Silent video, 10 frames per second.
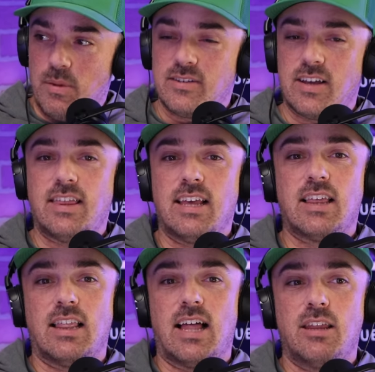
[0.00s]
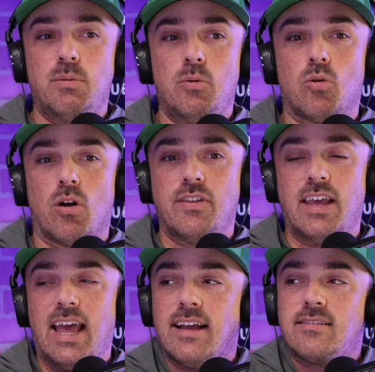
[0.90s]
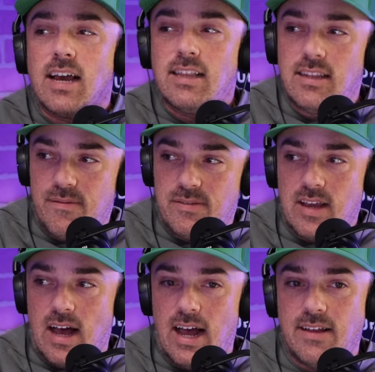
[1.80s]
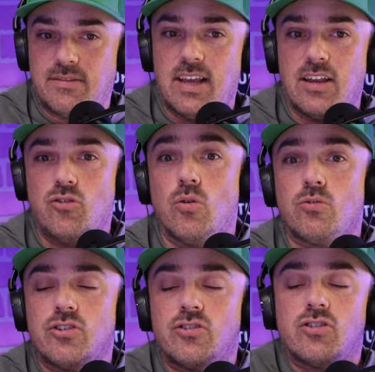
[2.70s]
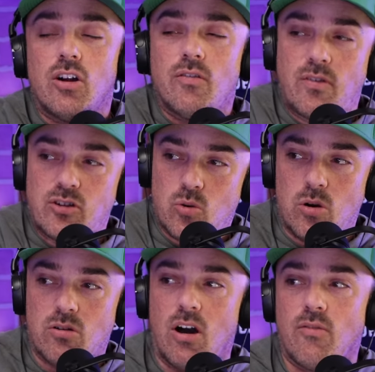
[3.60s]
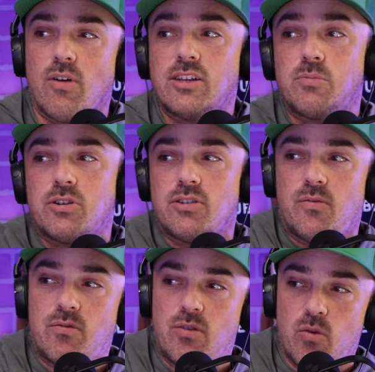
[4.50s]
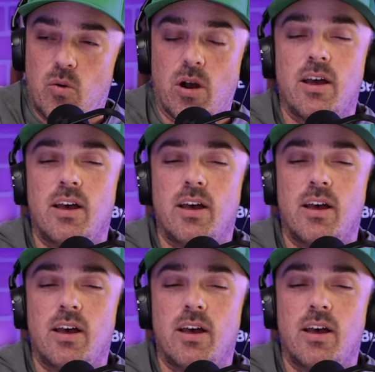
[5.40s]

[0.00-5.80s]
Because I think a lot of the people right. who are on the anti-LIV side have said you don't deserve official world golf rankings because of 54.